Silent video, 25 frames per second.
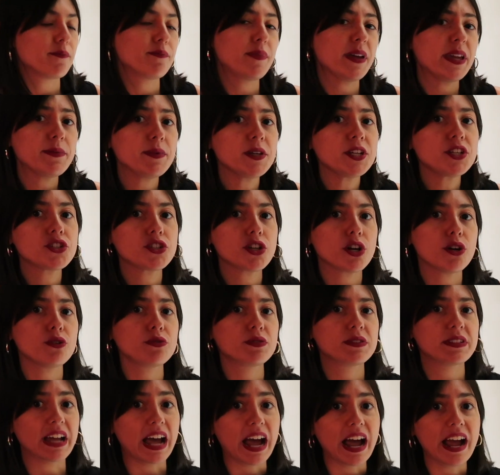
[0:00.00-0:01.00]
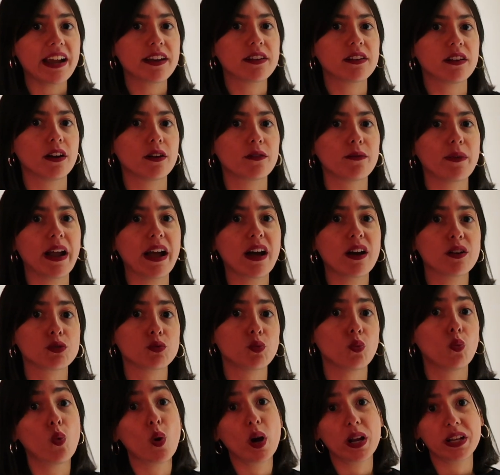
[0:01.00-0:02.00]
Baby Joe died
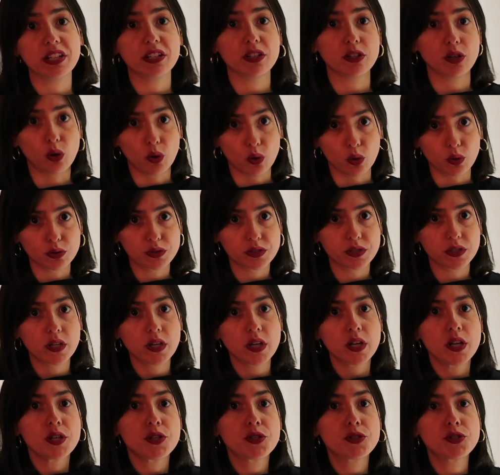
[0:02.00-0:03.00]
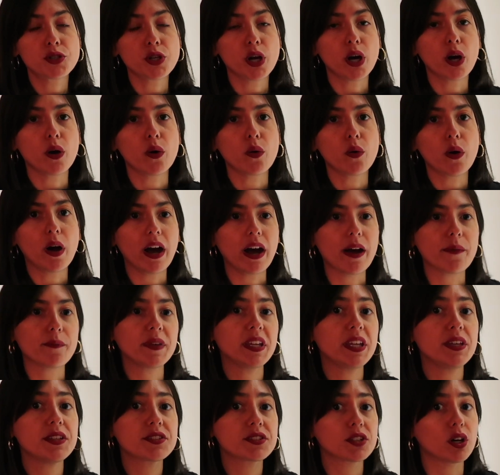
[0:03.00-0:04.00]
around 1 year old, so
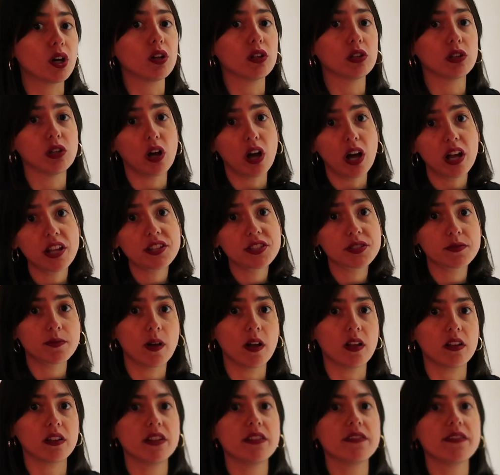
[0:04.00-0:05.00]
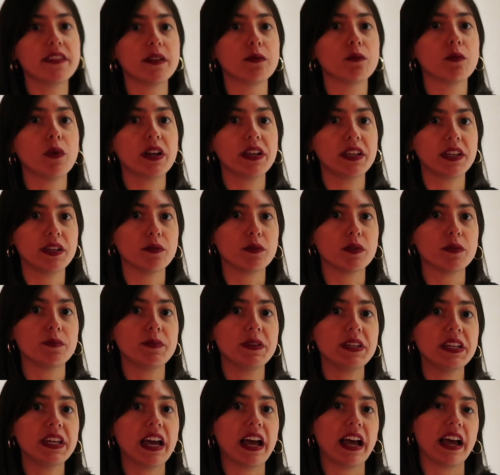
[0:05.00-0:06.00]
he's a lot smaller than what he
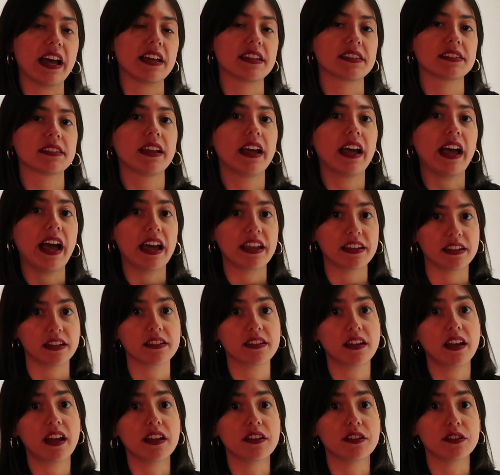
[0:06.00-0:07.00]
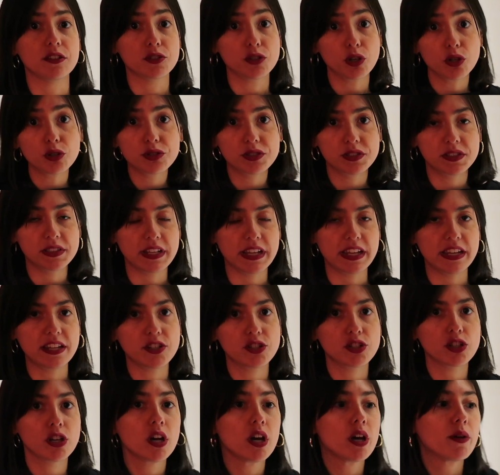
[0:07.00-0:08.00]
would be at an adult
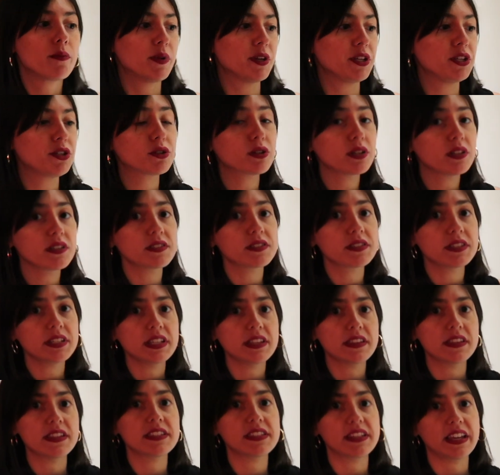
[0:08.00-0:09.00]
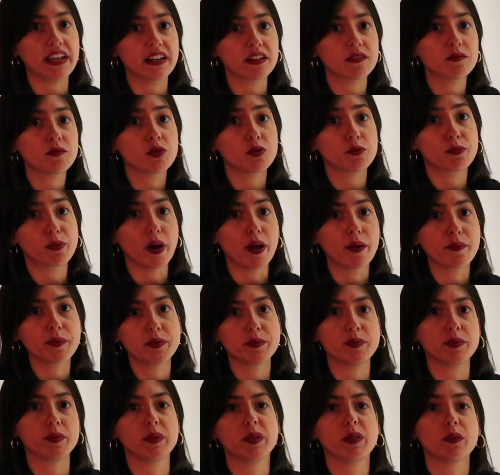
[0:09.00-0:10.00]
stage. But you can see this animal
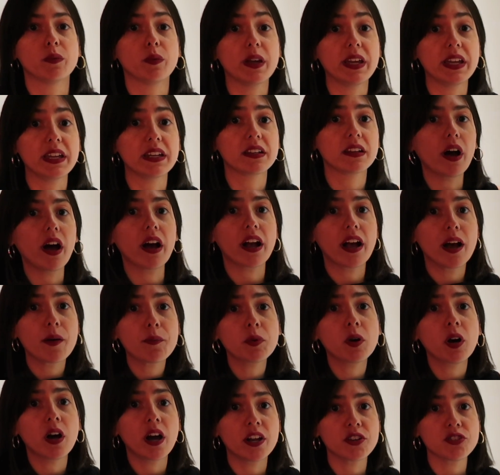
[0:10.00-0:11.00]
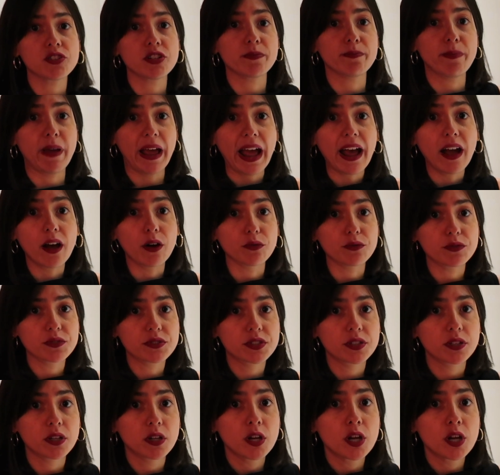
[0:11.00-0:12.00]
probably weighed a couple hundred
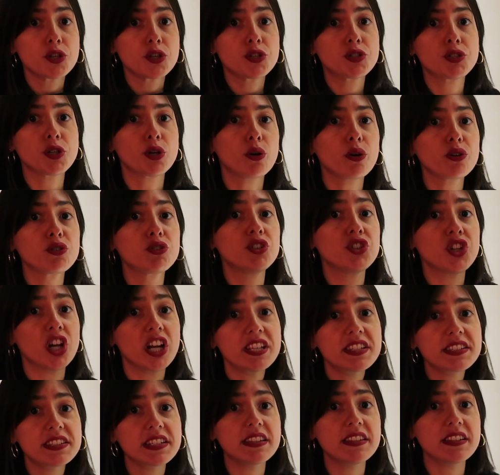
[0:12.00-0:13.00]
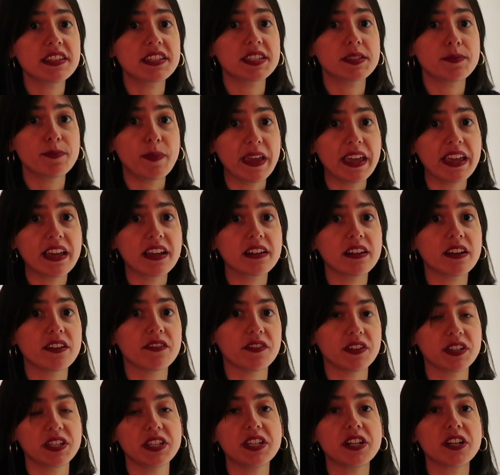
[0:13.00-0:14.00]
pounds. So just in the span
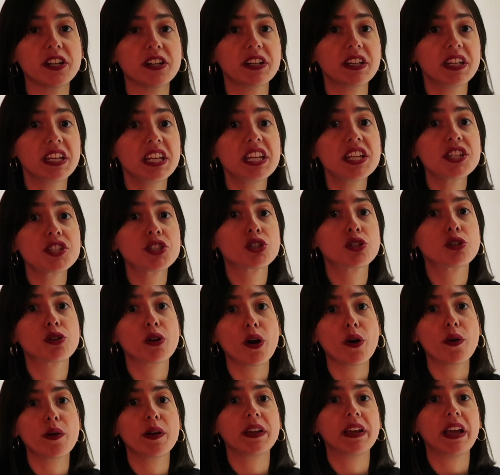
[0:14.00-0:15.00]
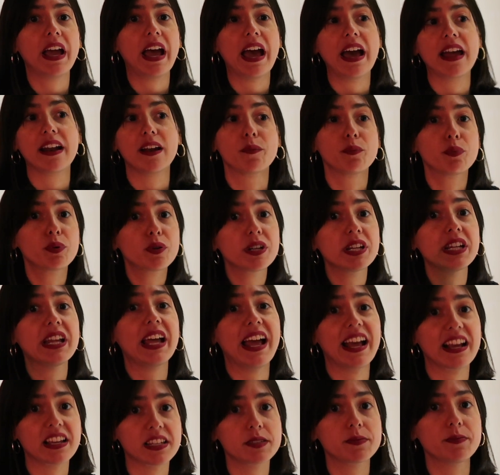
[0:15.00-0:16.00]
of a year, he's growing at a pretty
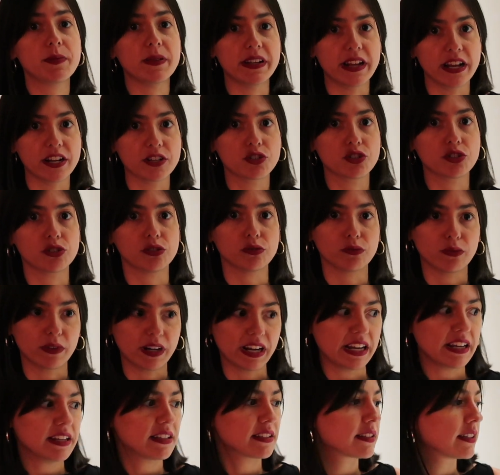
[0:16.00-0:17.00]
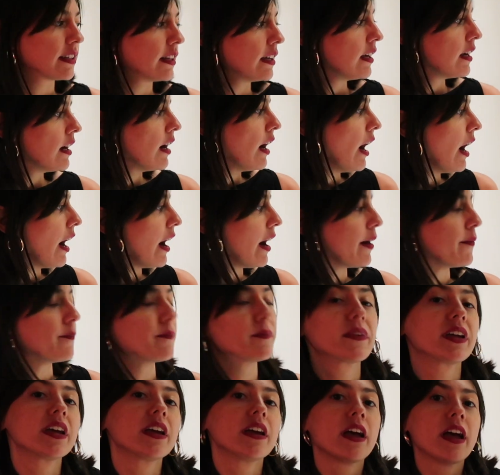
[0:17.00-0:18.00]
exponential rate.
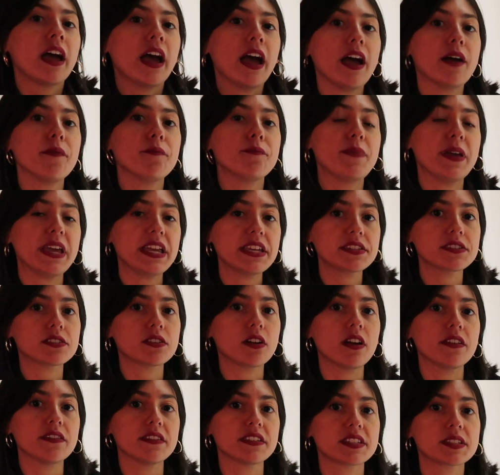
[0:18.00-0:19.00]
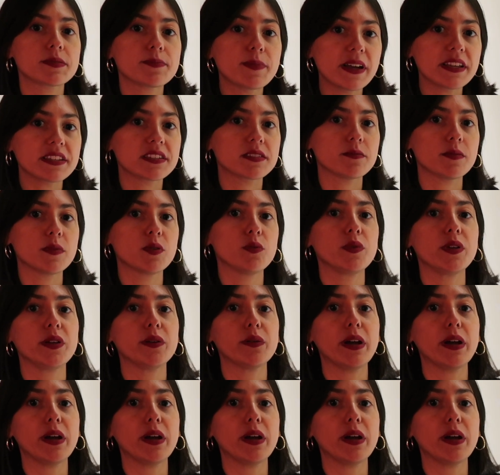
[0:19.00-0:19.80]
And based on the specimen,